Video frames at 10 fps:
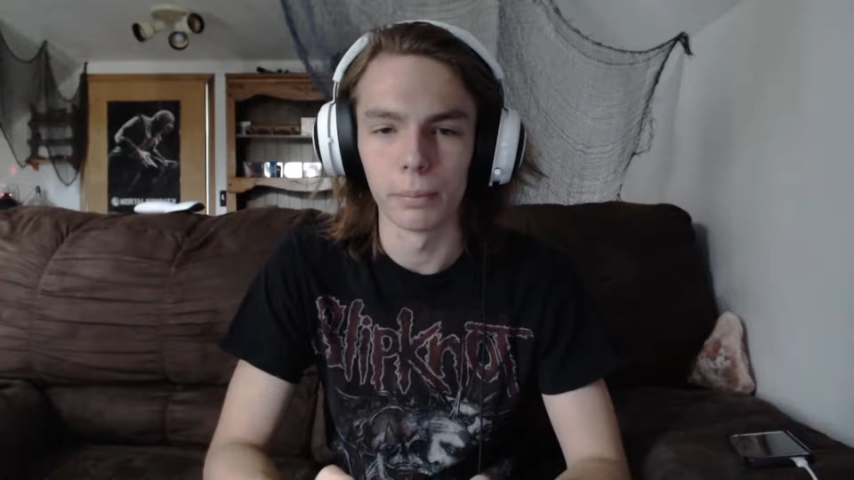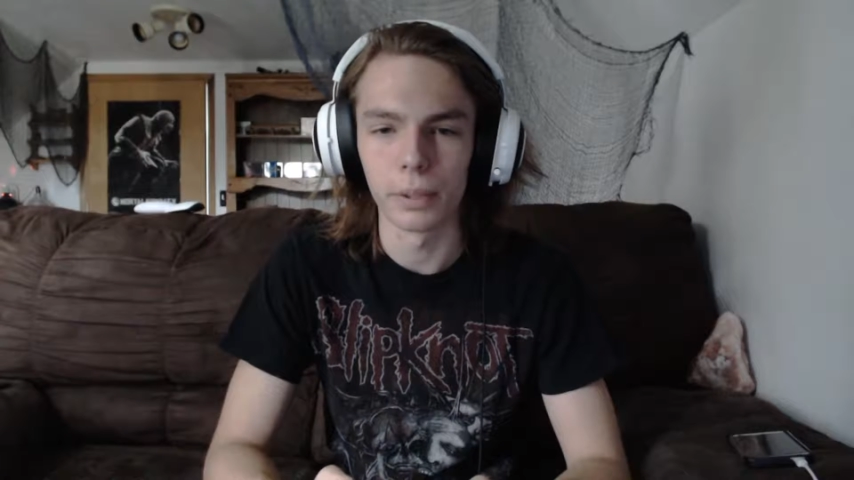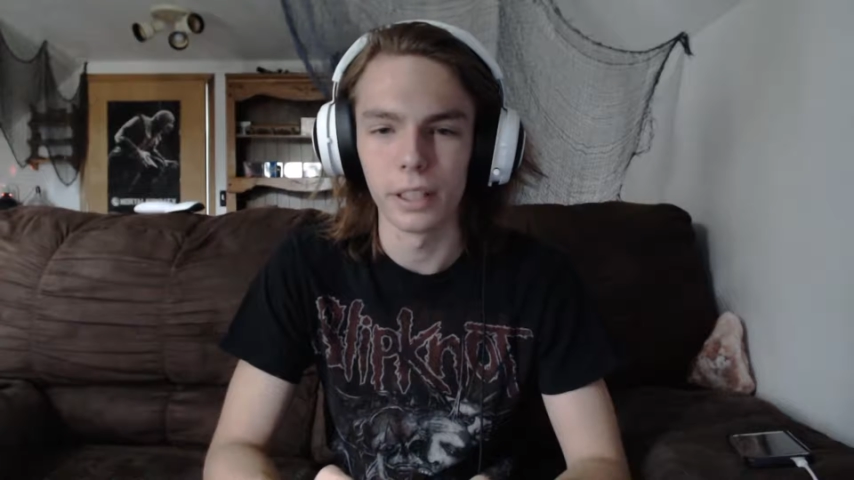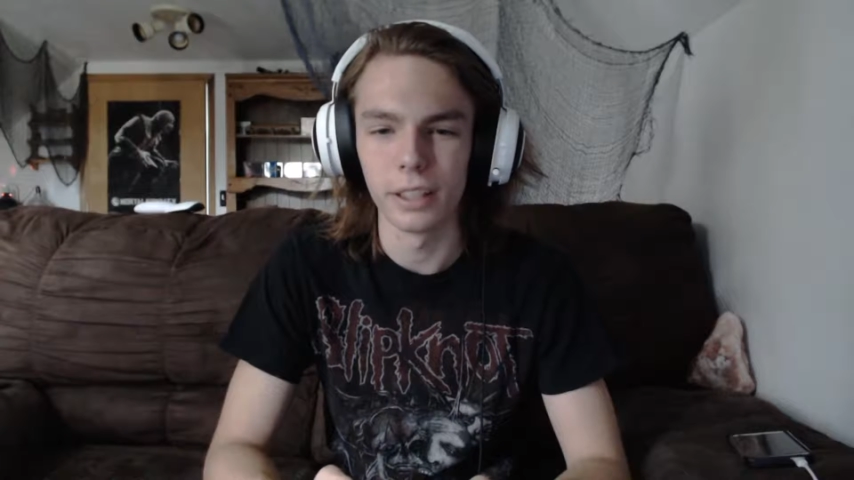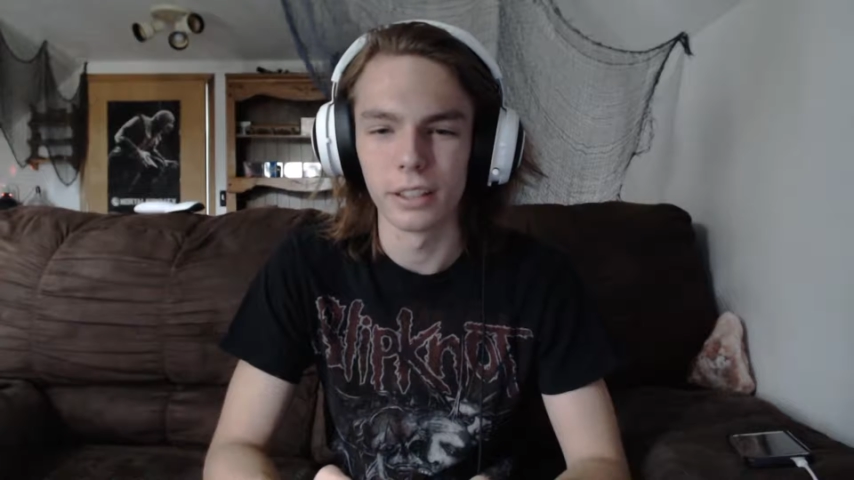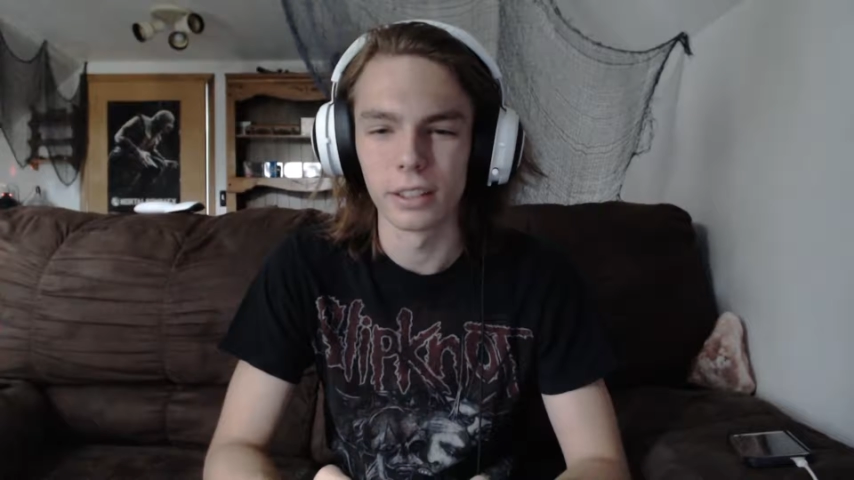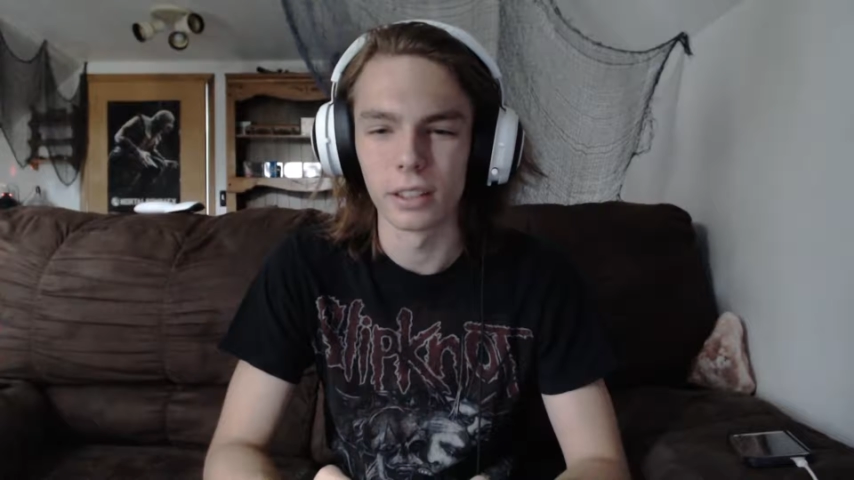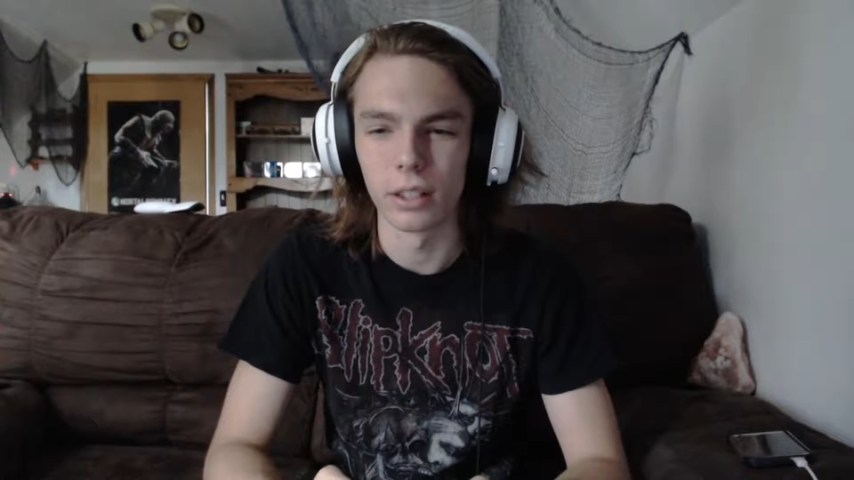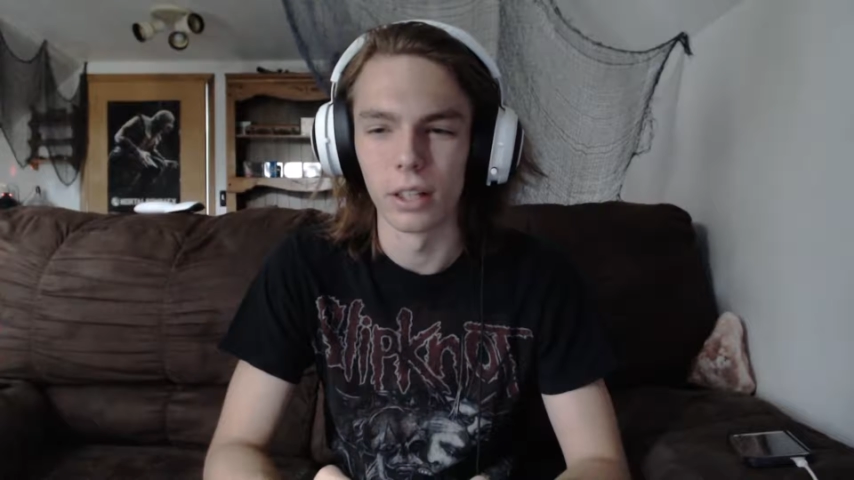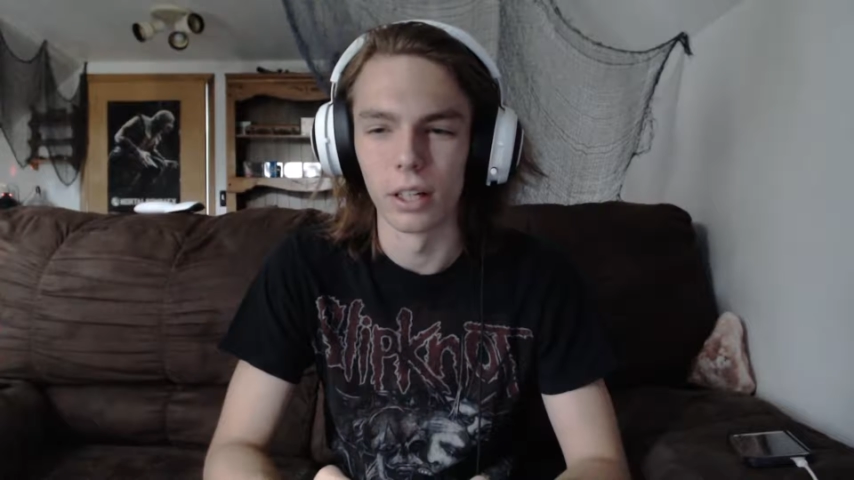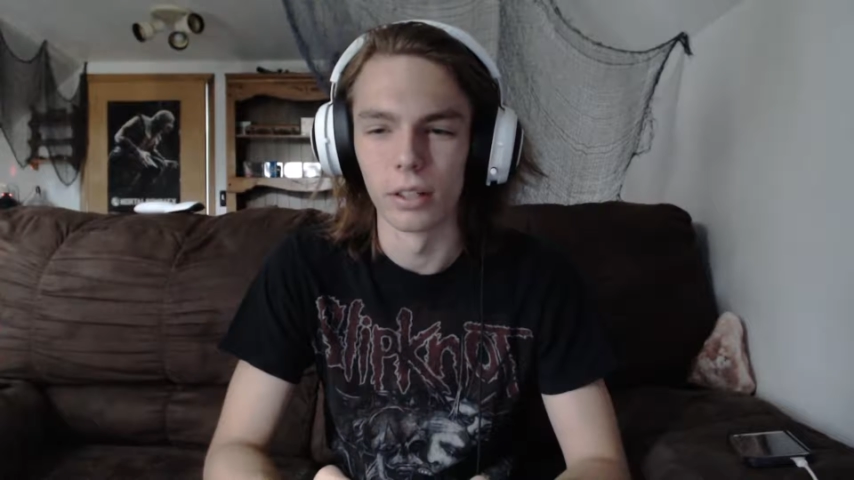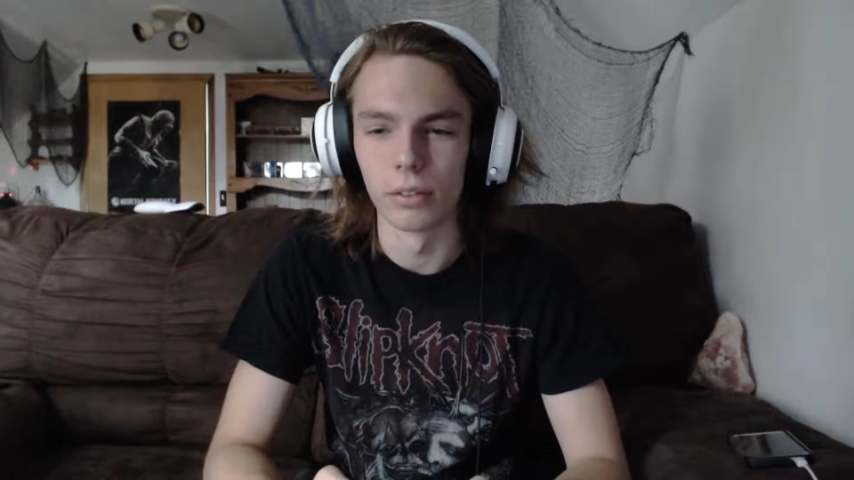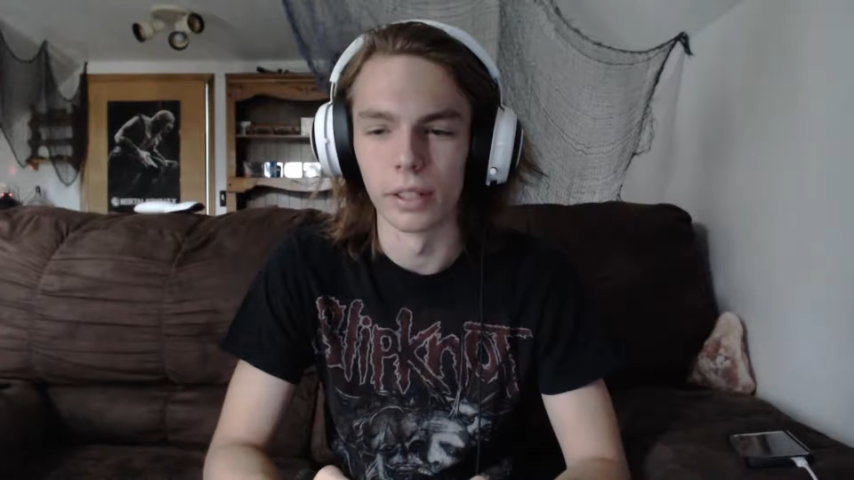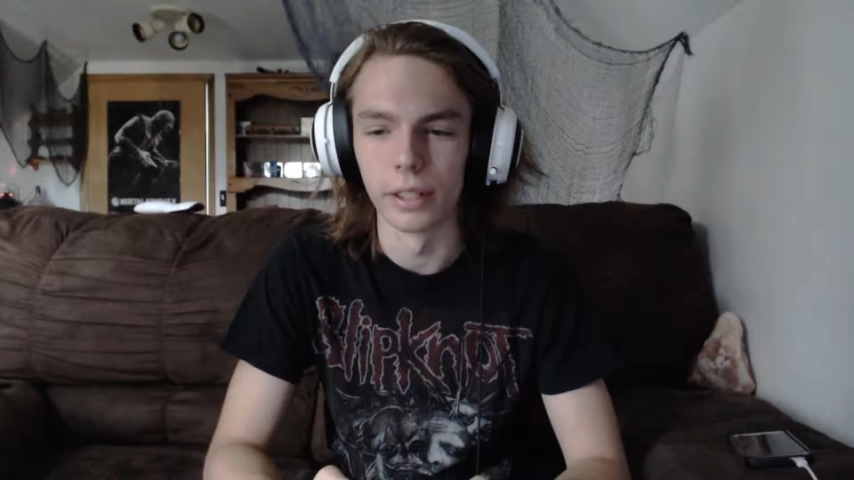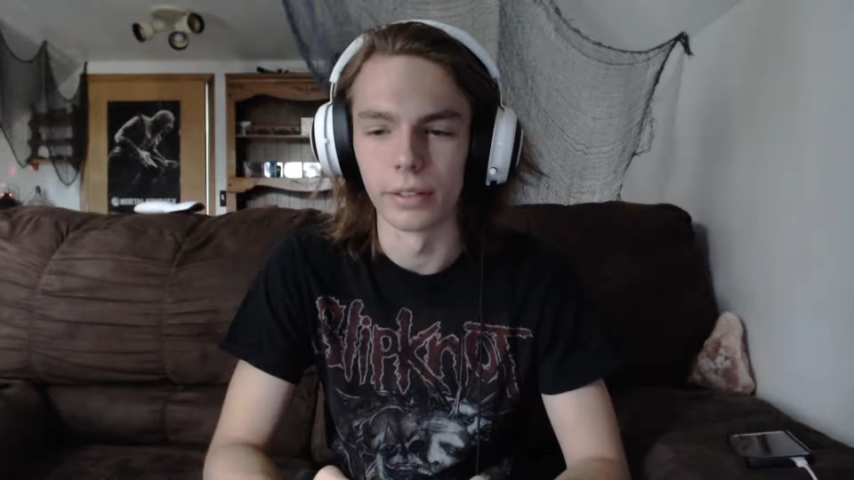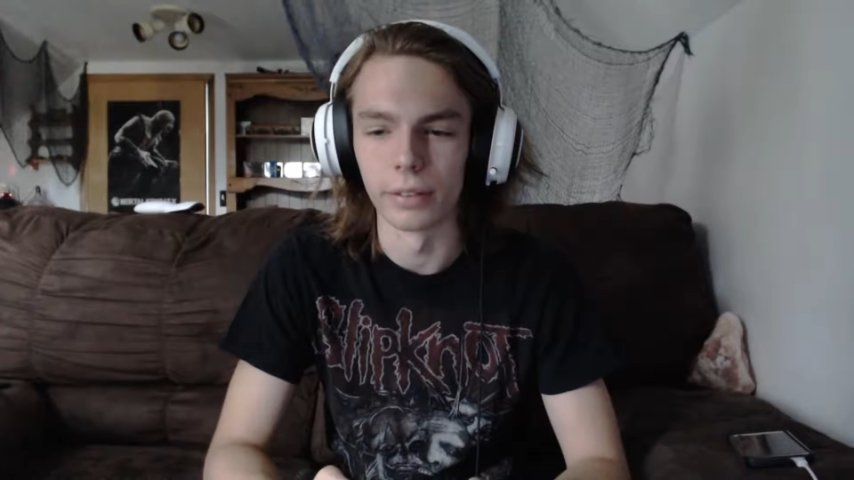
playing just a lot of, like,